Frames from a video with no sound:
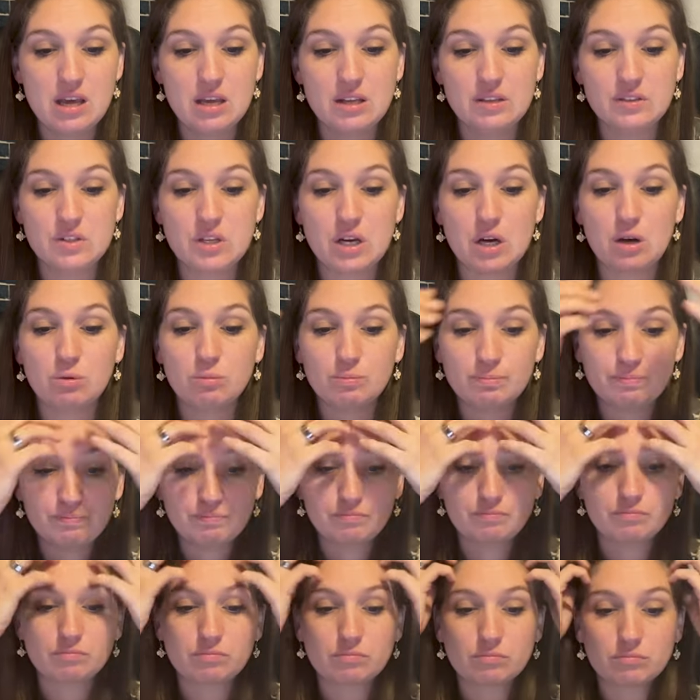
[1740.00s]
So,
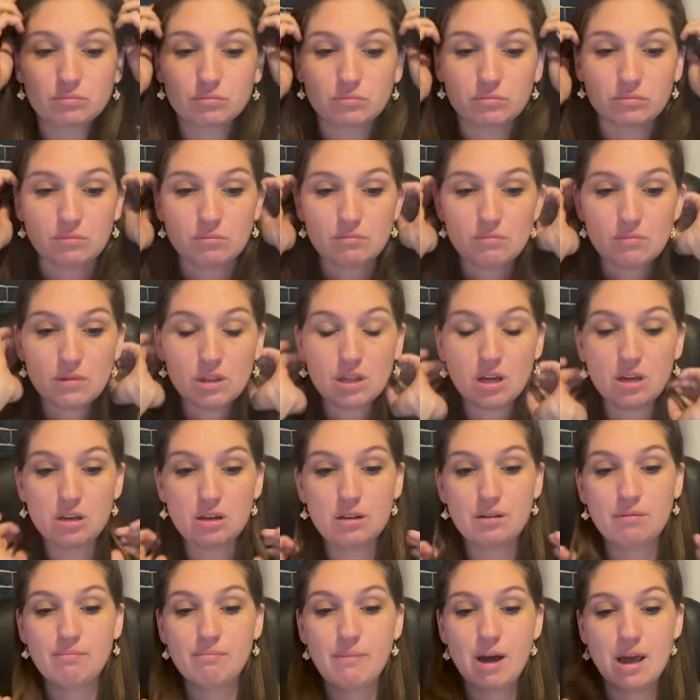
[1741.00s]

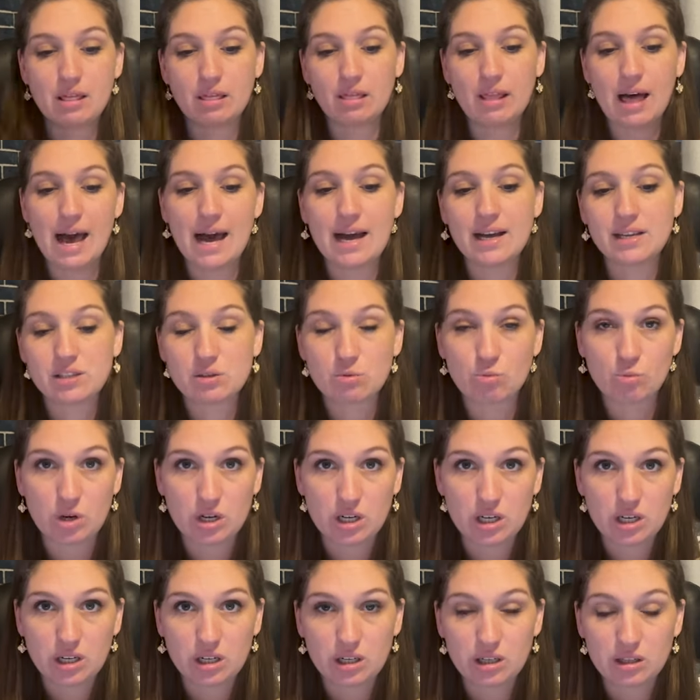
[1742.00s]
my last
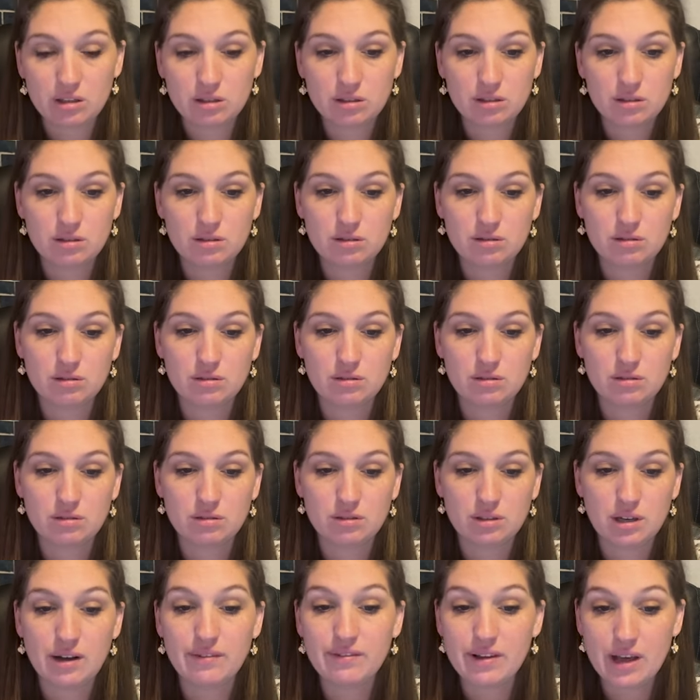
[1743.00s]
word
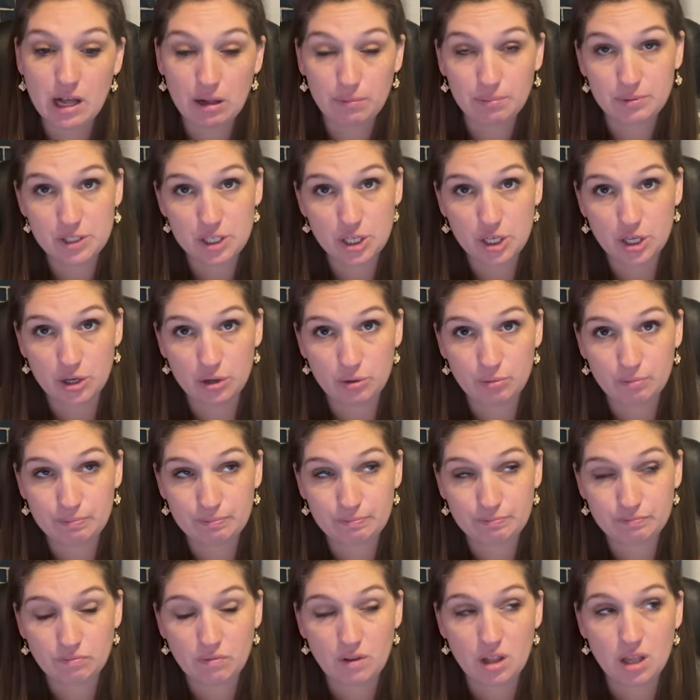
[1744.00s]
of help to you
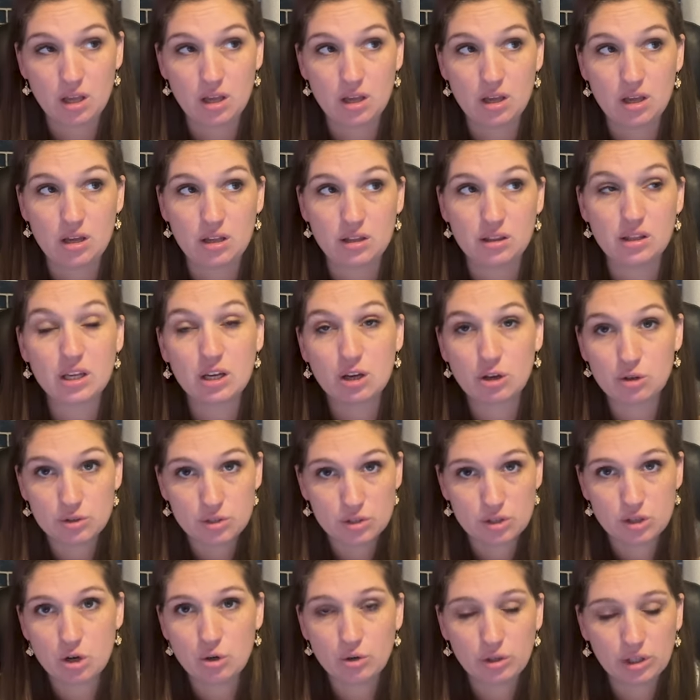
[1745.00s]
that goes
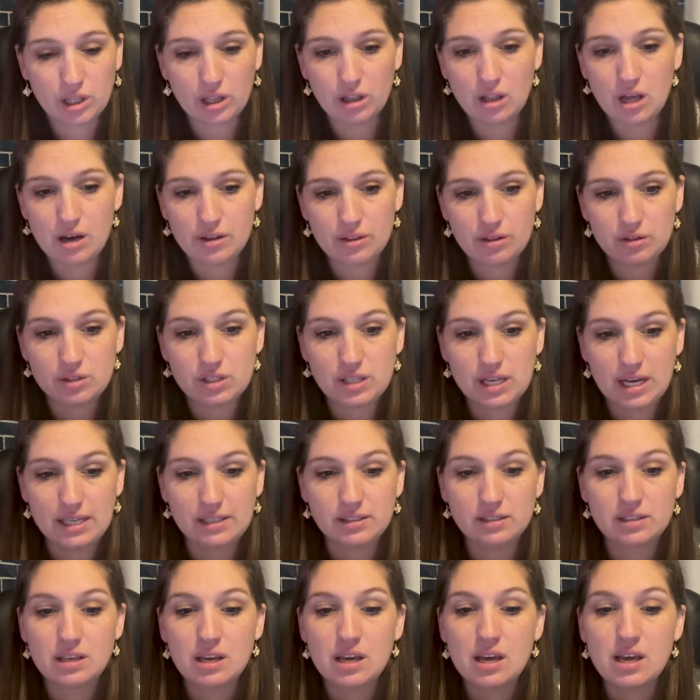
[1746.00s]
totally along those
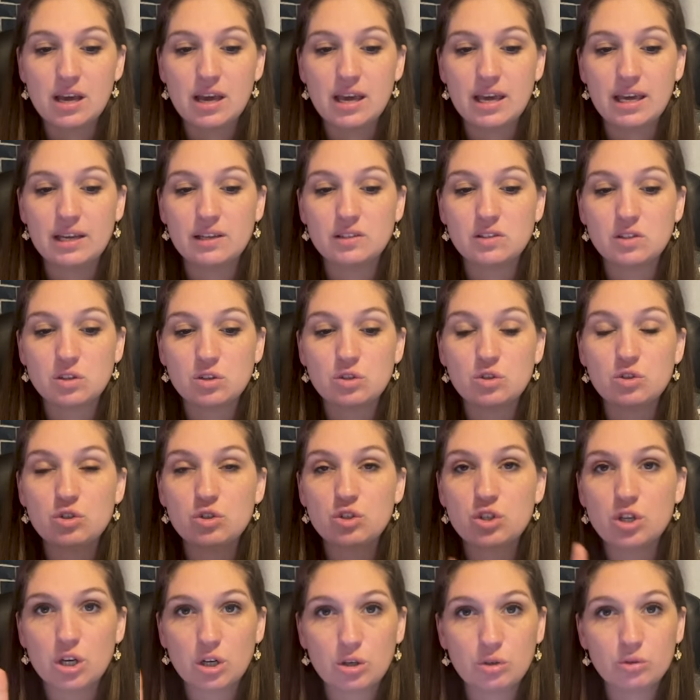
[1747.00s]
lines is
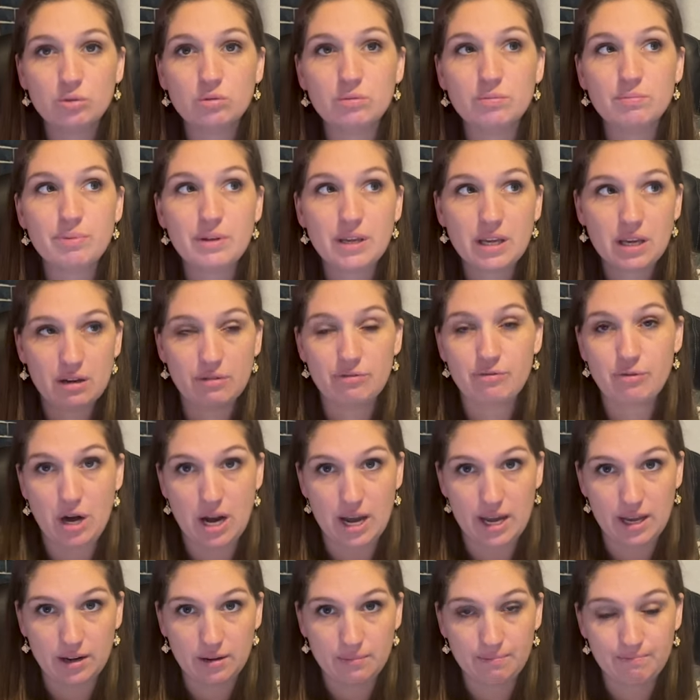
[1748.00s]
don't be
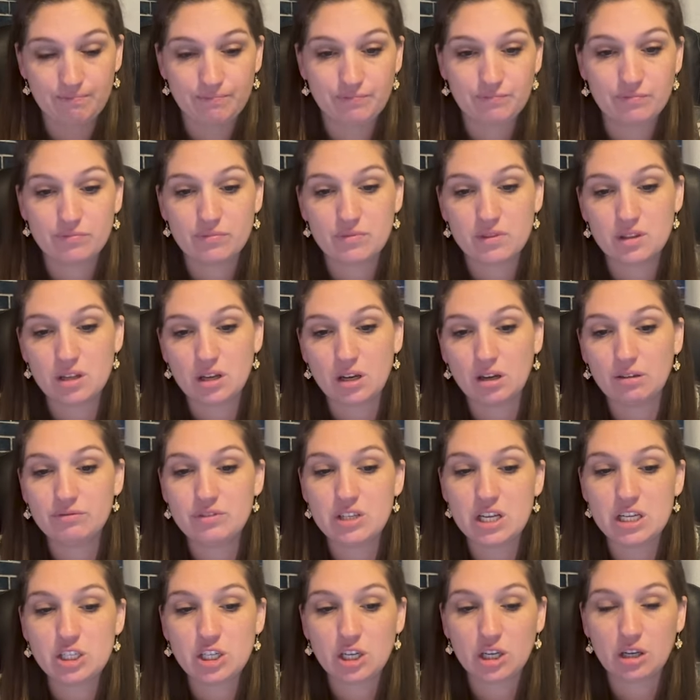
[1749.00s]
afraid of
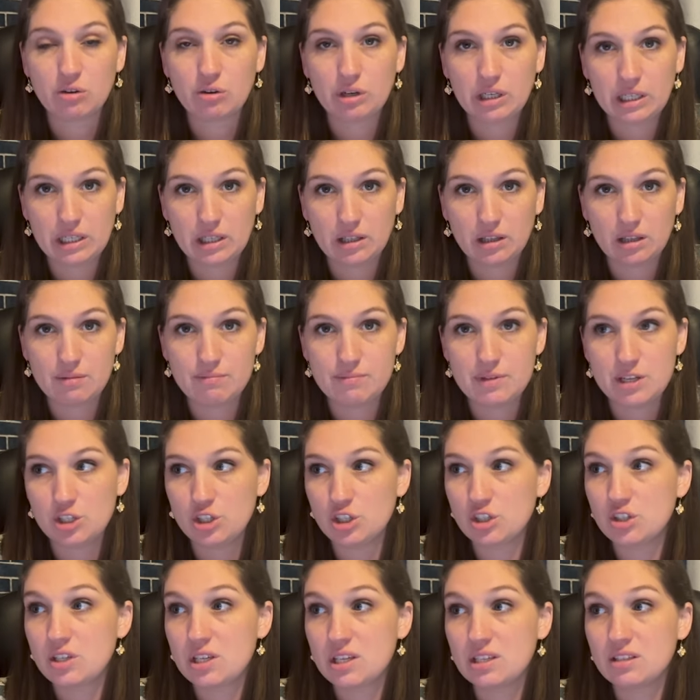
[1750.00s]
ditching curriculum that
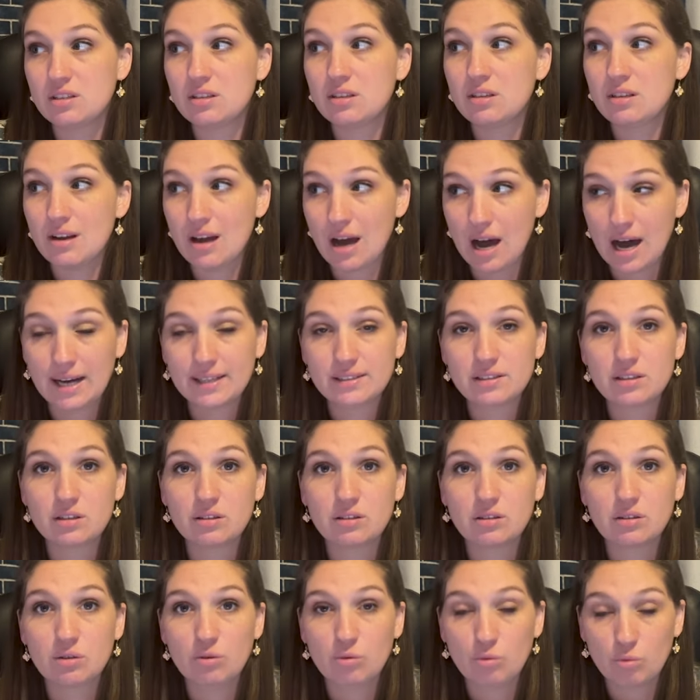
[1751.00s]
just is not
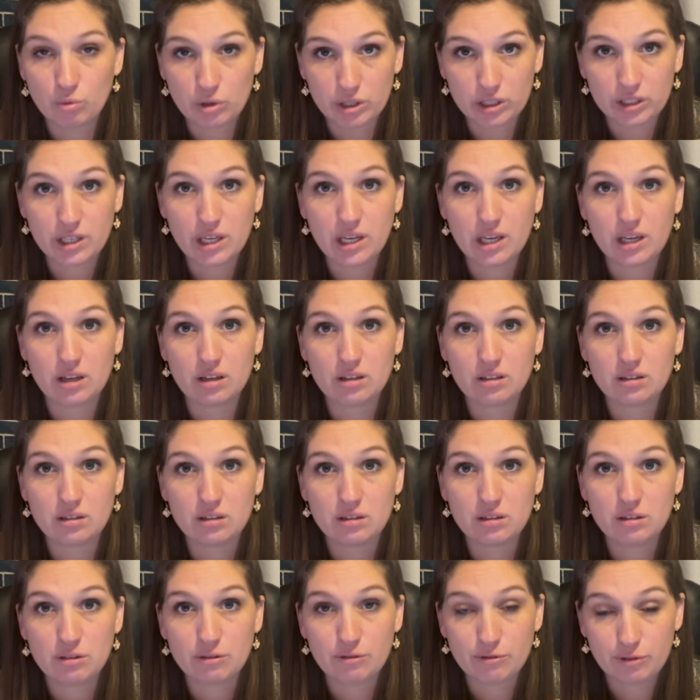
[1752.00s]
working
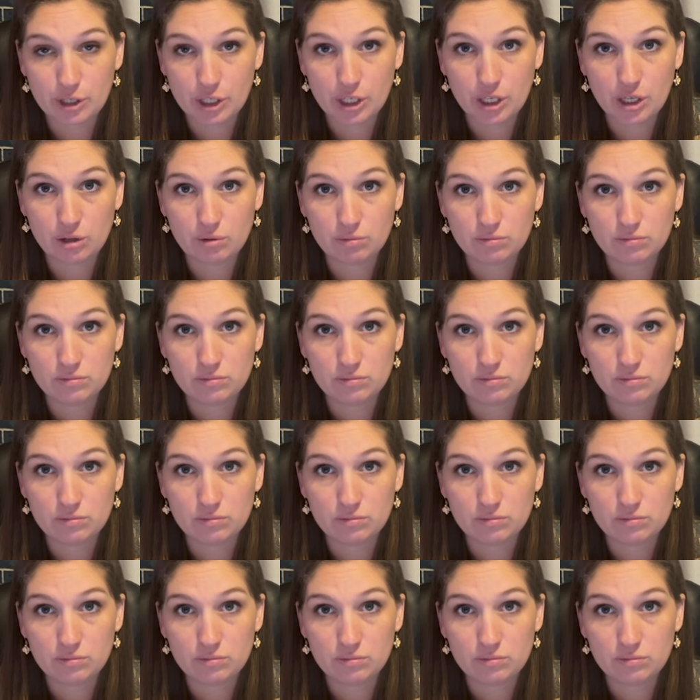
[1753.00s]
for you.